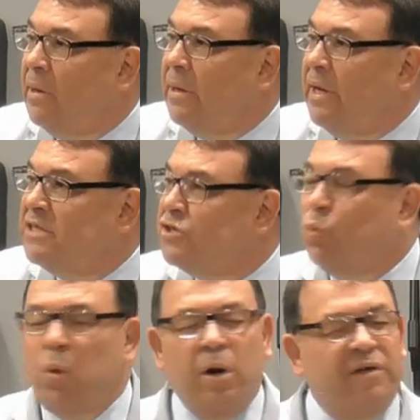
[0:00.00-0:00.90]
It's the
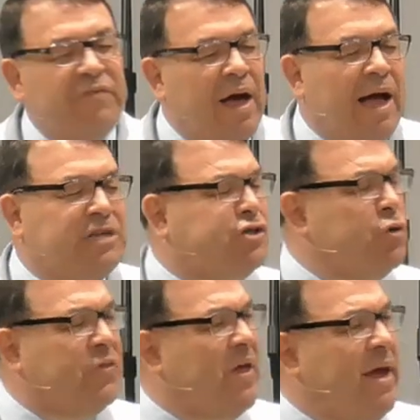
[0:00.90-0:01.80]
Word of God. Two
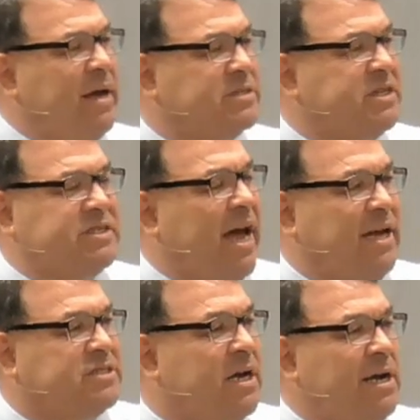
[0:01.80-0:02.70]
things it
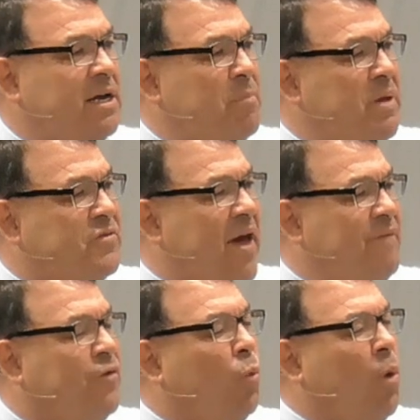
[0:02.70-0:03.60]
takes to be
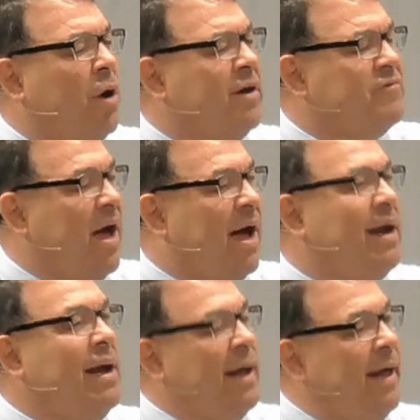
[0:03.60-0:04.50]
saved, the Word of God
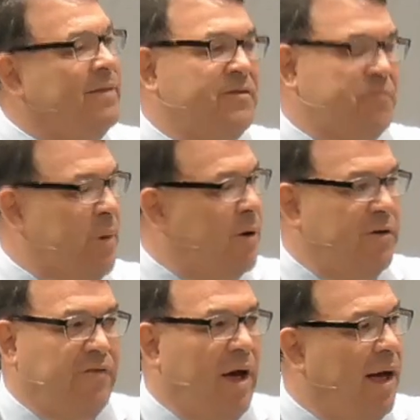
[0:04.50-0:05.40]
and the Spirit
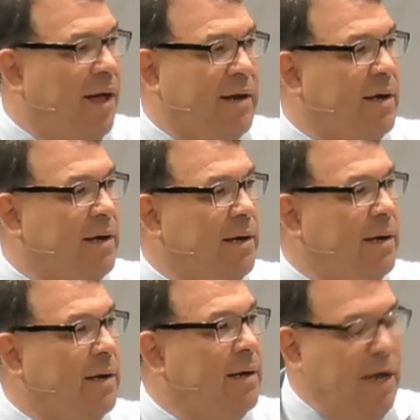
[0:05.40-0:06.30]
of God.
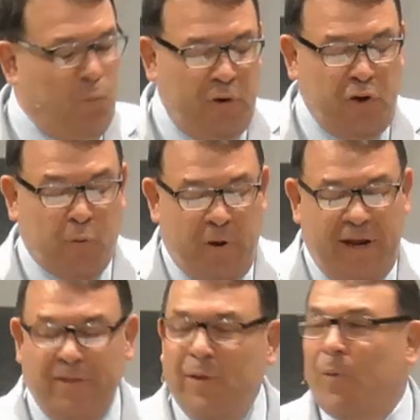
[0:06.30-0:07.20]
And when you're
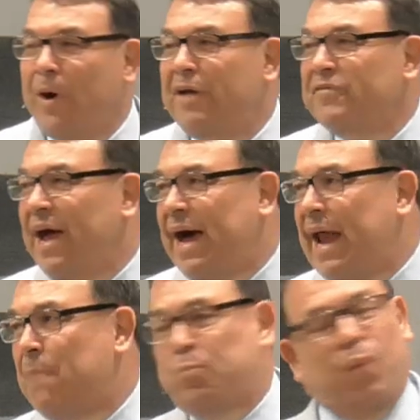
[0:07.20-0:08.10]
reading the Word of God,
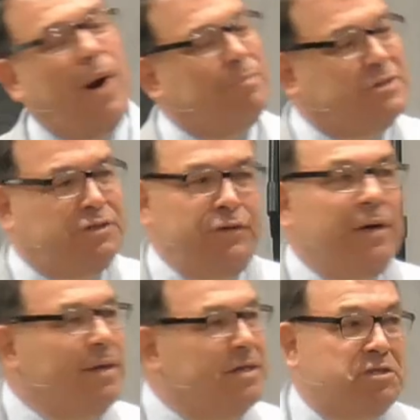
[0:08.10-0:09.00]
I promise you,
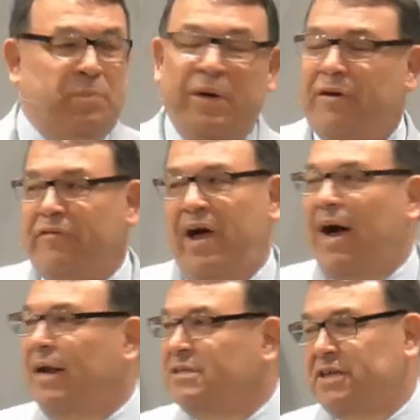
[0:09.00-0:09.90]
the Spirit of
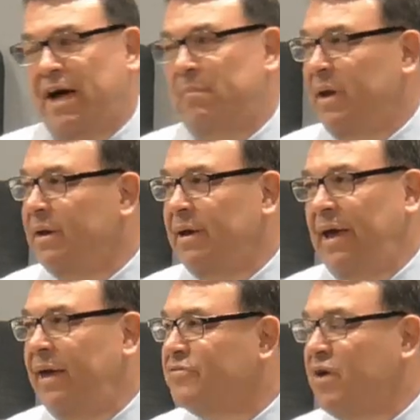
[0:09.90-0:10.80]
God is coming.
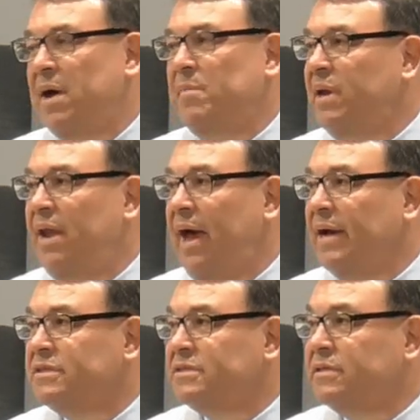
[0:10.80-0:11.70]
It's coming next.